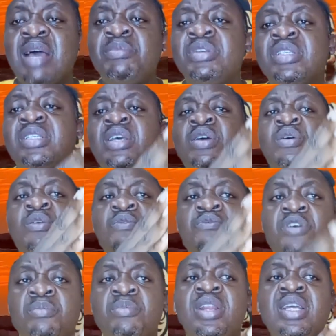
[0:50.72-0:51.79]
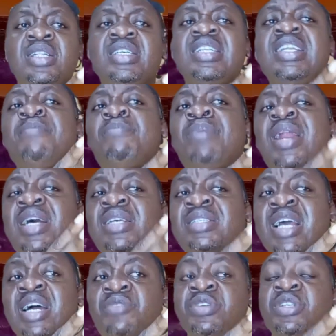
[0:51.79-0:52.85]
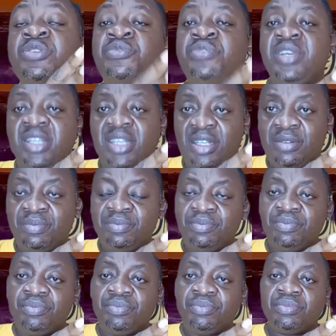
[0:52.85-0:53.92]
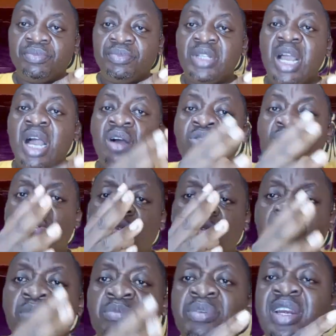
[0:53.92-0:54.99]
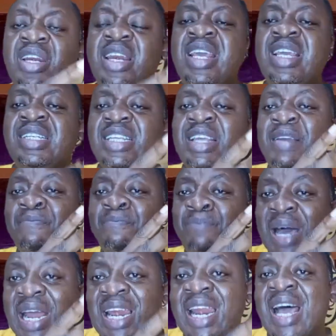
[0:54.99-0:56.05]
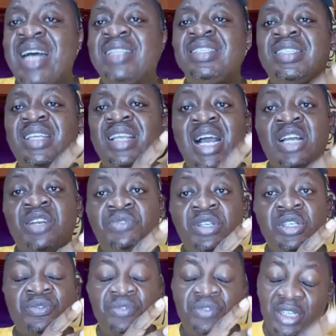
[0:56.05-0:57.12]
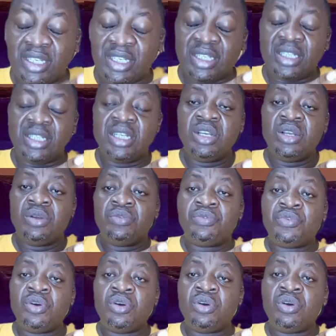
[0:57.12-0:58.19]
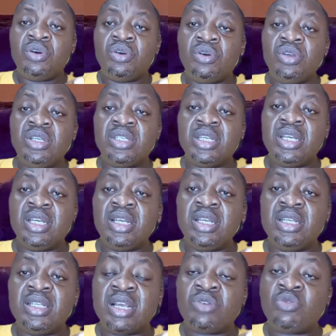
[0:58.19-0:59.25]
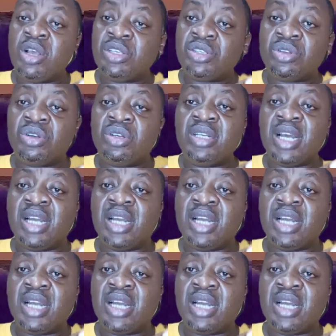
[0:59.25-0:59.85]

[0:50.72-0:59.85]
that means formulating a balanced catfish feed. How to formulate a balanced catfish feed for is a question